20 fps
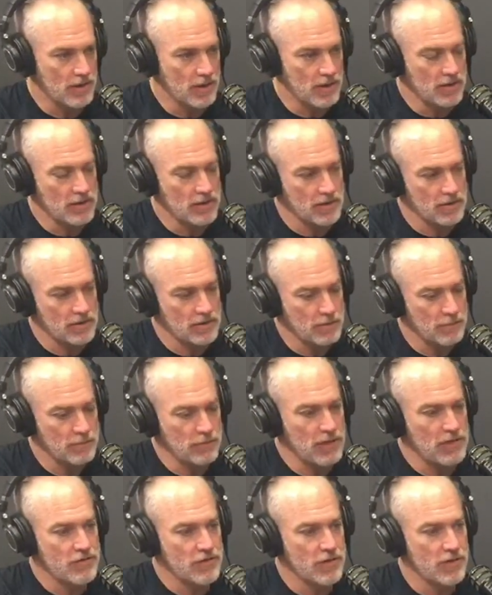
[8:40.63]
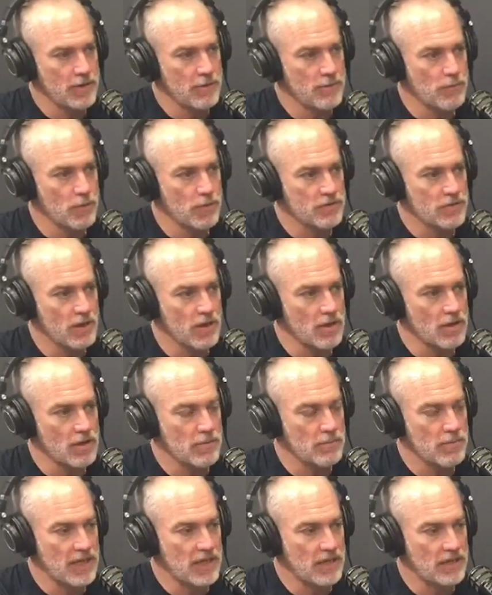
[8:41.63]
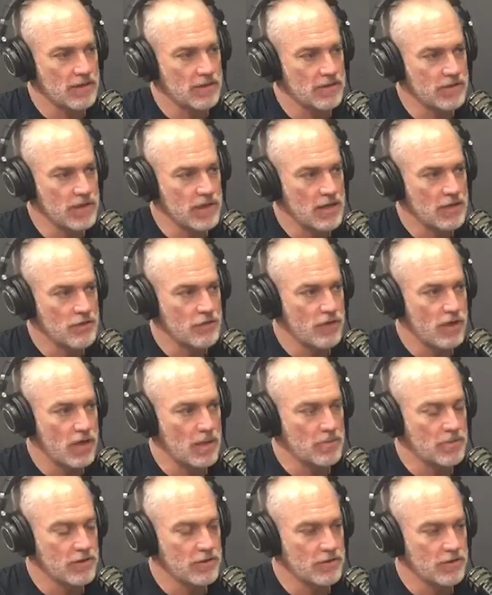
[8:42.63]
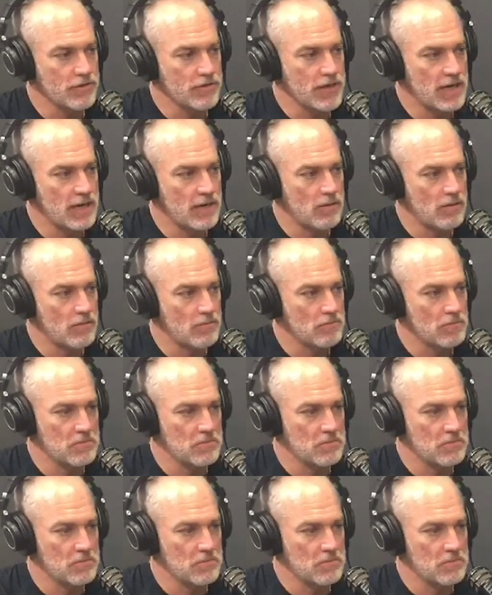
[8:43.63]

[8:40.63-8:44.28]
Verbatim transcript: a deflationary force on them because jobs are just now